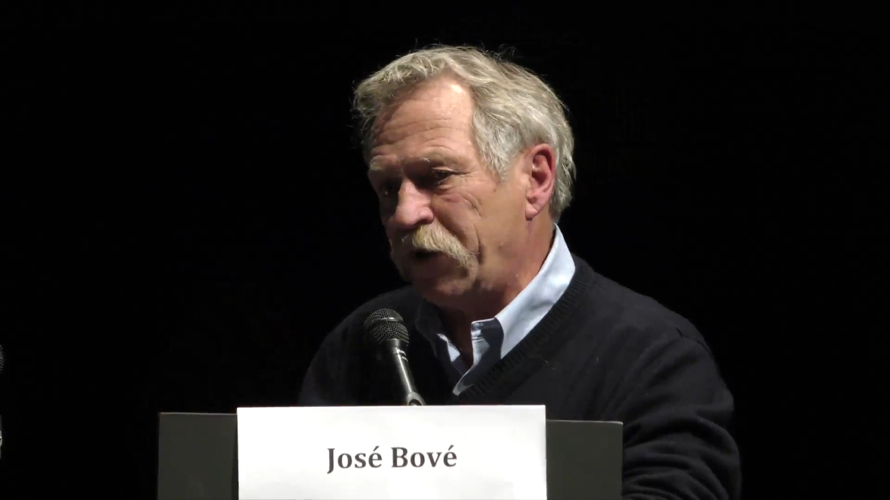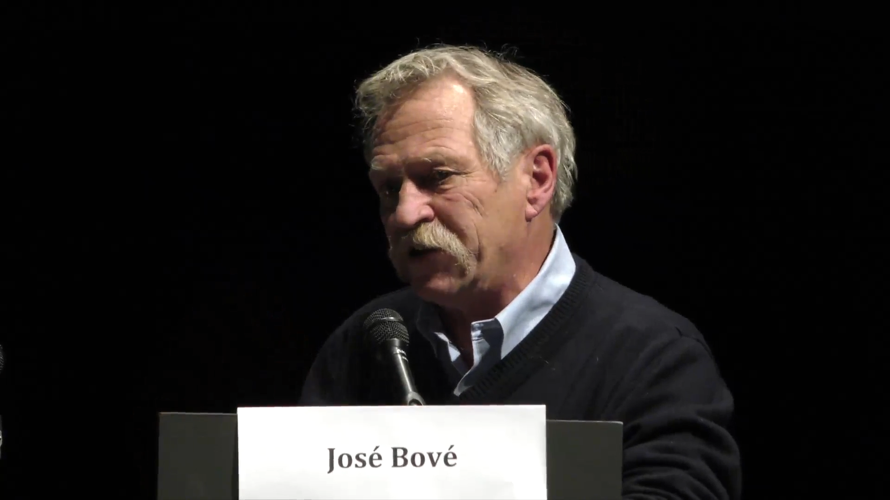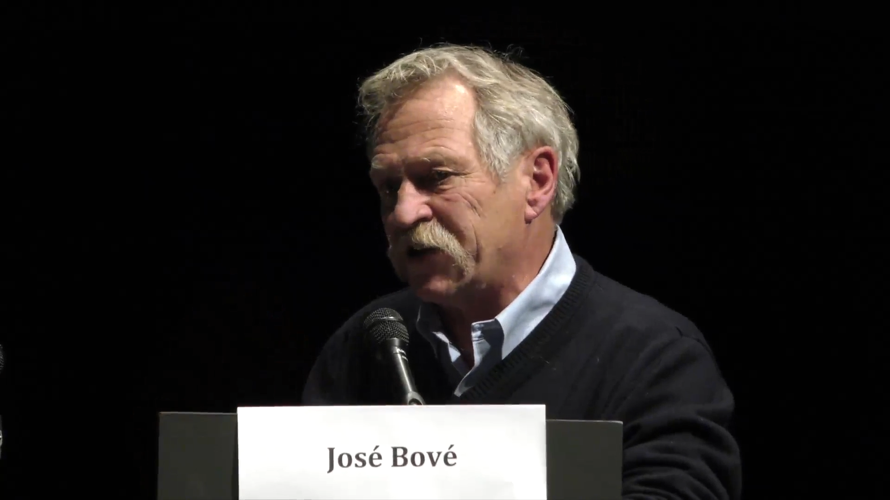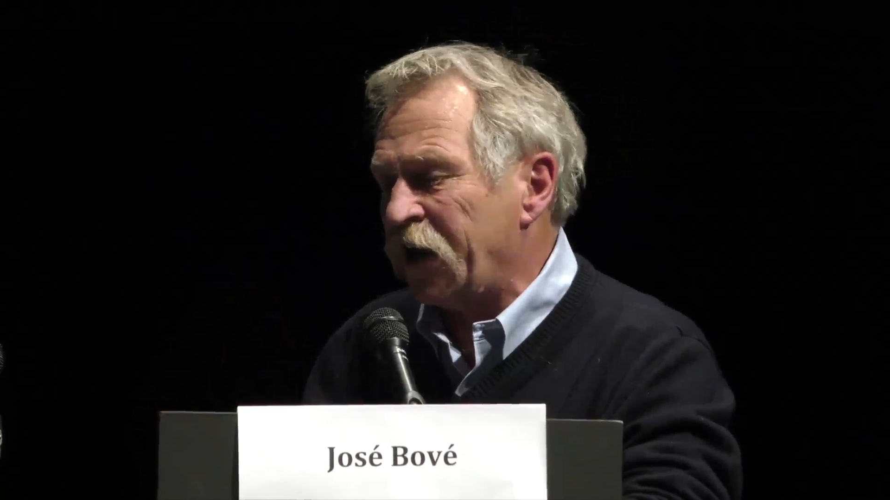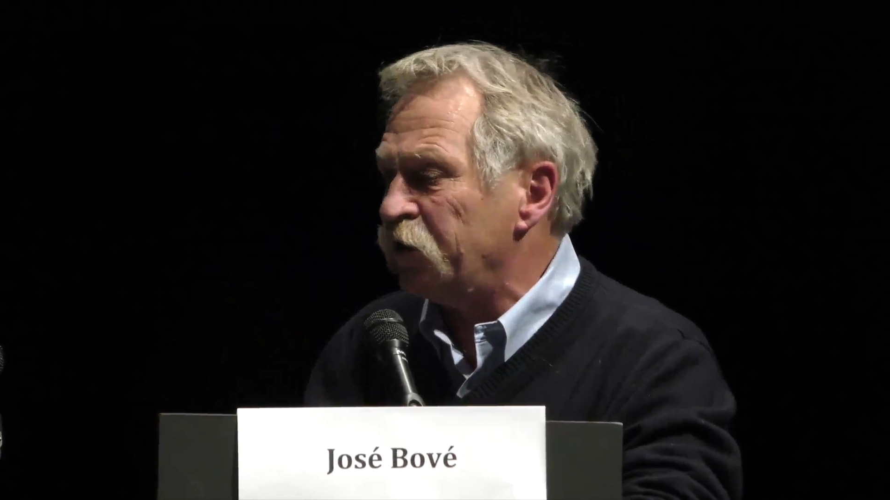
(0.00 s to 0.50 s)

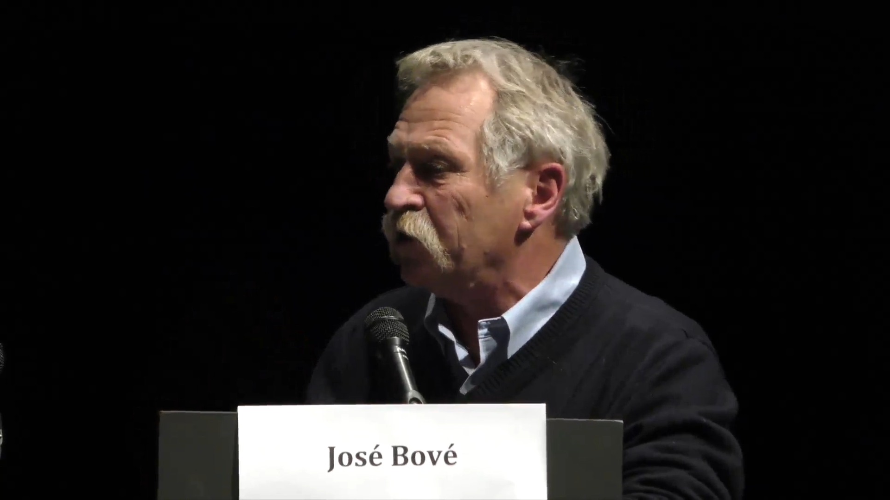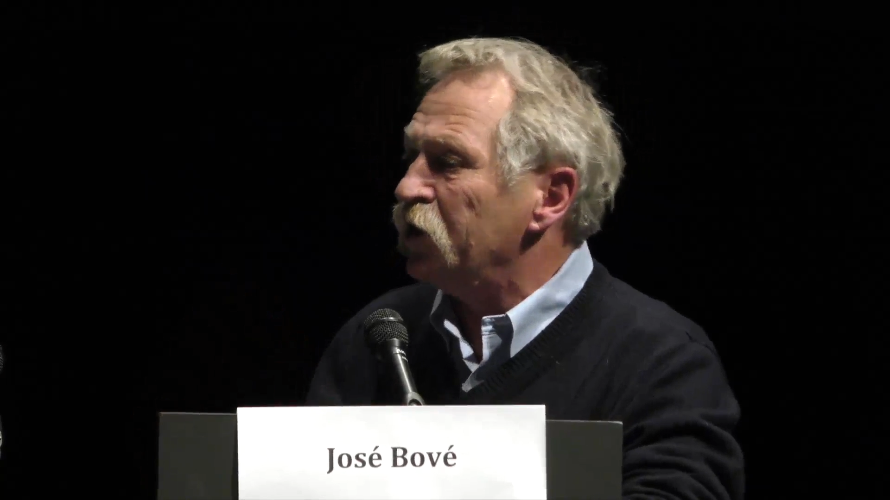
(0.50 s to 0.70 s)
an